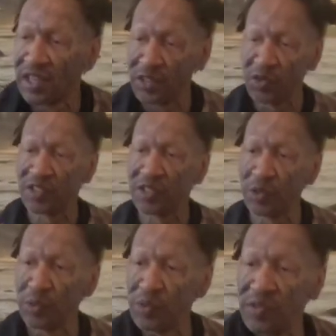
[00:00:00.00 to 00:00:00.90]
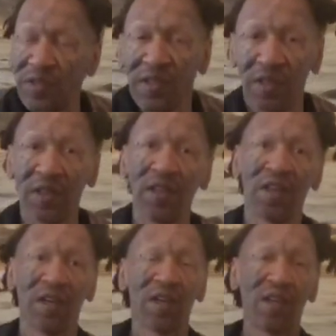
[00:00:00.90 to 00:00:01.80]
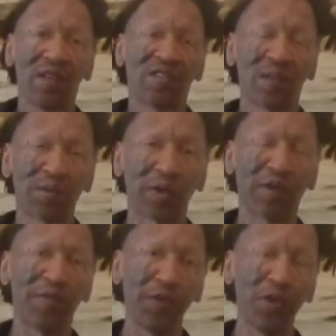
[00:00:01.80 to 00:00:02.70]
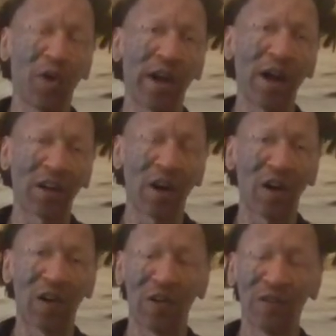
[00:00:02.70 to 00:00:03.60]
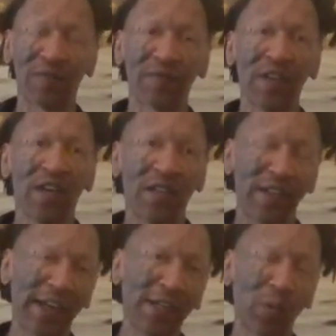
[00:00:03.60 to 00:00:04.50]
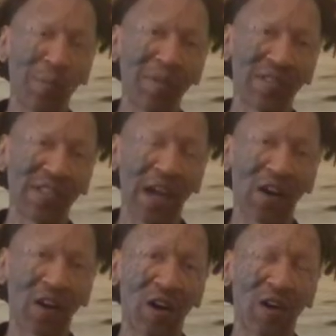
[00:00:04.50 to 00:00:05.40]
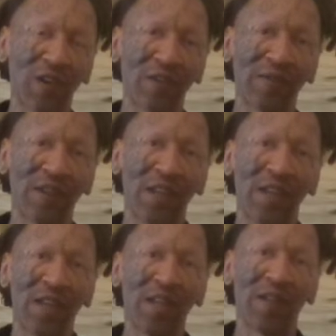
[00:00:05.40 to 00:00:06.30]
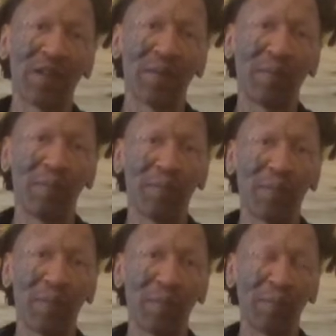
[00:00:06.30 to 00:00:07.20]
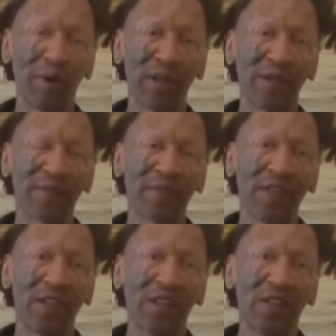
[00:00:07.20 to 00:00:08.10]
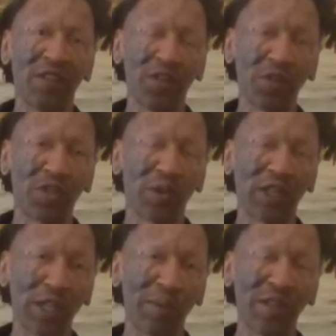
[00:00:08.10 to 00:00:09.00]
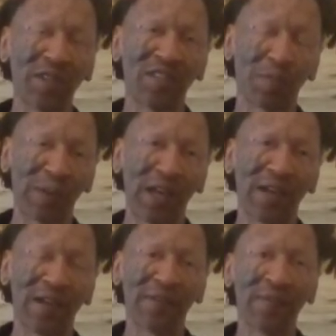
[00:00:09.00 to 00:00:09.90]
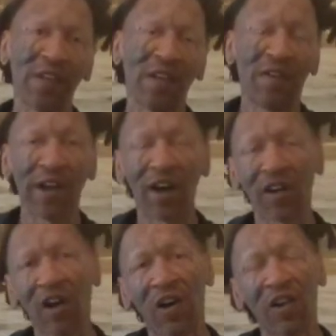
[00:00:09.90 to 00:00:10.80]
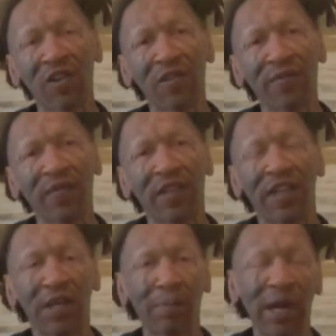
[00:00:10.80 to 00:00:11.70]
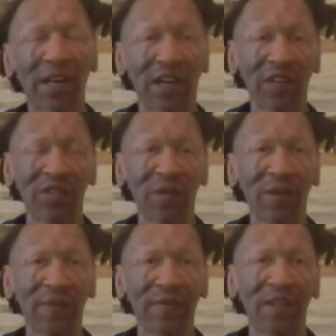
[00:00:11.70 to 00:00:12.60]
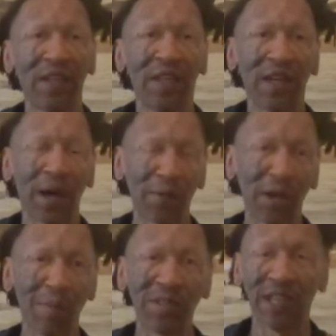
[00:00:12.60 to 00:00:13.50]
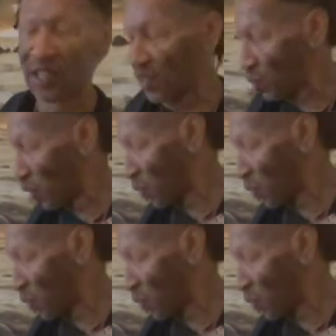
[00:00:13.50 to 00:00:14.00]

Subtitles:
And I usually use some sort of fuel or alcohol, 91% alcohol. But due to unlimited supply of alcohol in the back country, I will not be taking